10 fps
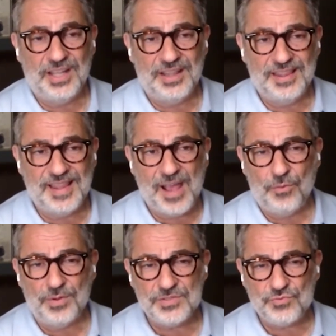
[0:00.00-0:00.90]
And
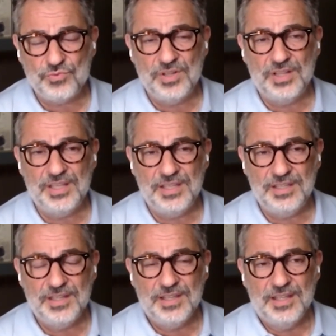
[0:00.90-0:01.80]
that was
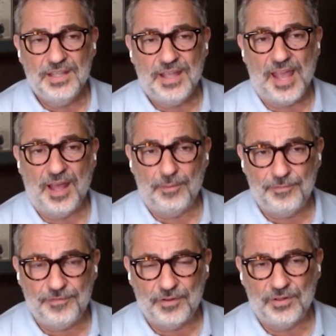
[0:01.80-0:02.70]
really
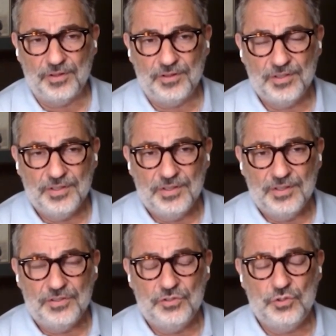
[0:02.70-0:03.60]
helpful
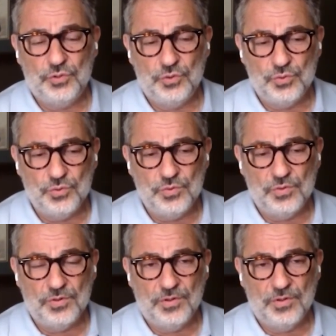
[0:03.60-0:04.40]
to